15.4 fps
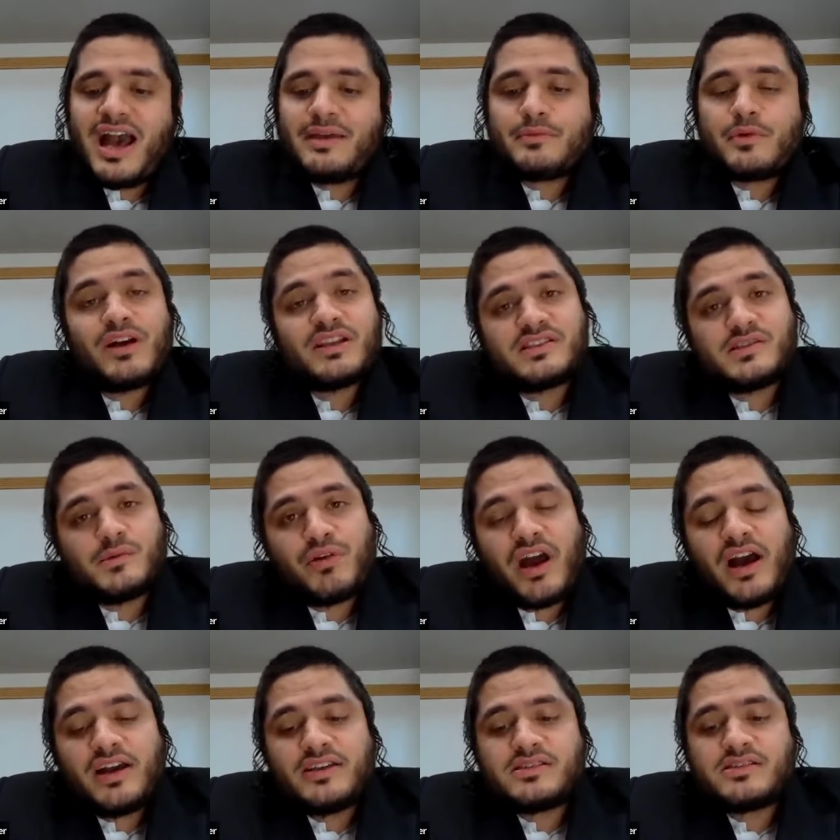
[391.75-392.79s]
I'm quite
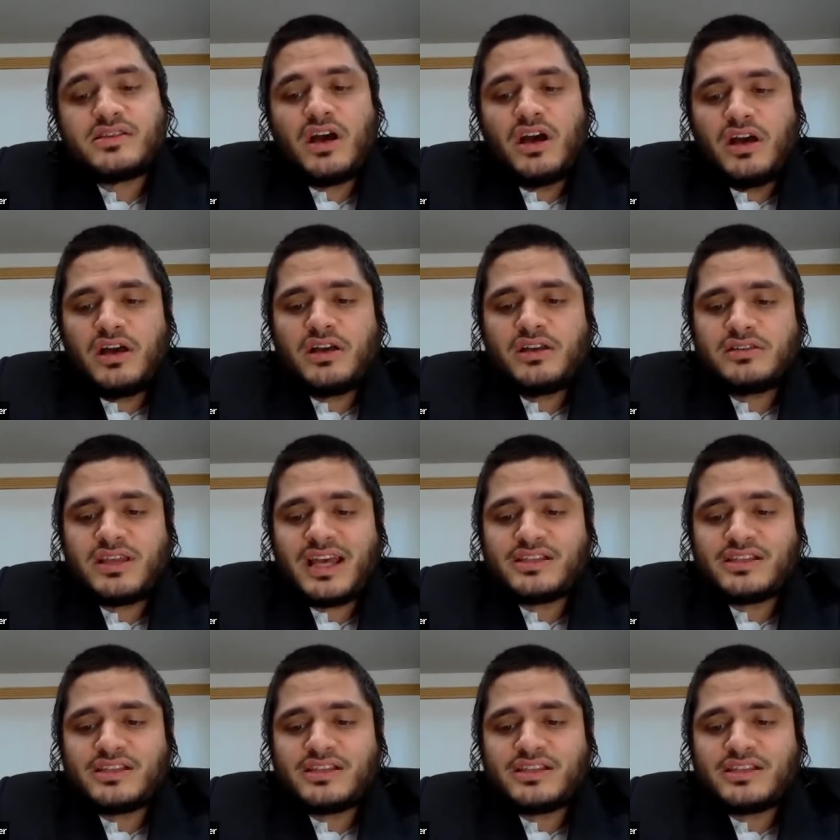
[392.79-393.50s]
surprised uh,